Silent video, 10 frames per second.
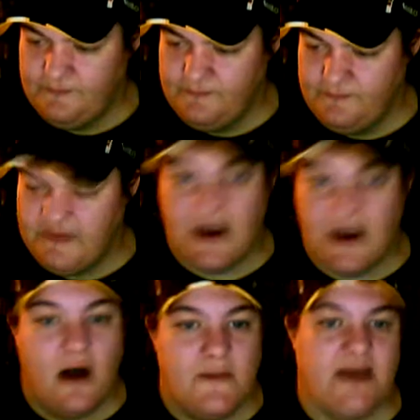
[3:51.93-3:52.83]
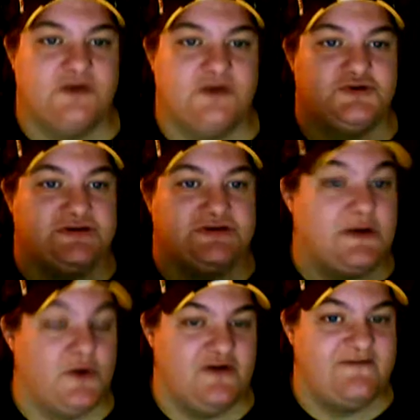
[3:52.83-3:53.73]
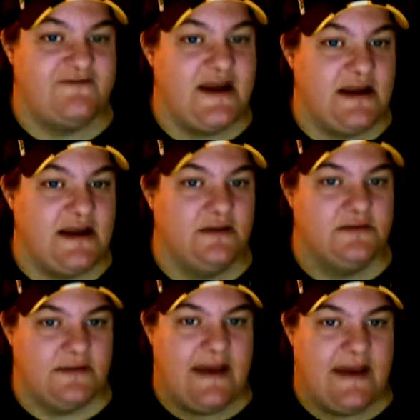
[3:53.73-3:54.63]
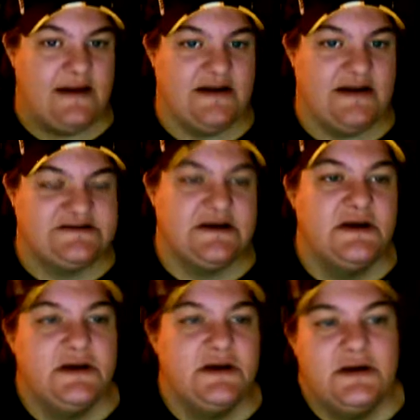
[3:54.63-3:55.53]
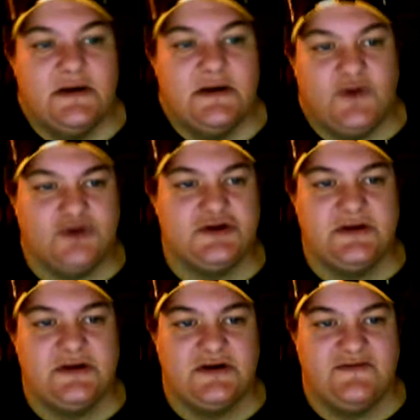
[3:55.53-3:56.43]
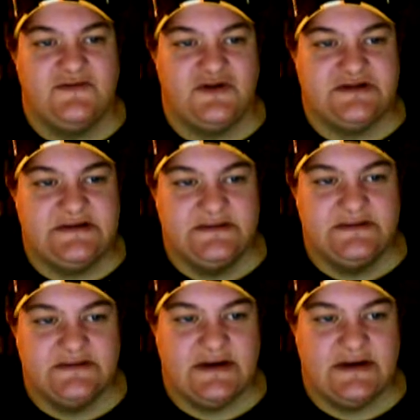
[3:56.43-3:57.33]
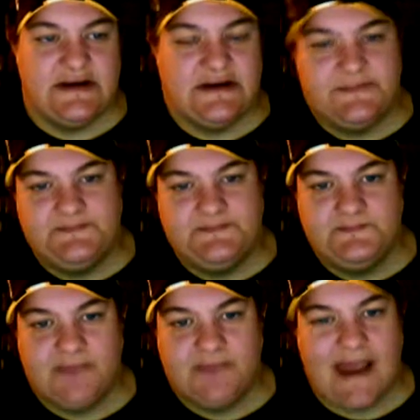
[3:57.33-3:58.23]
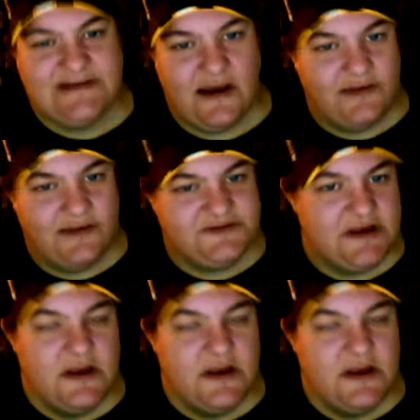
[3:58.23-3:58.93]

The combat controls, like when you're fighting the bad guys, those are a little confusing at times.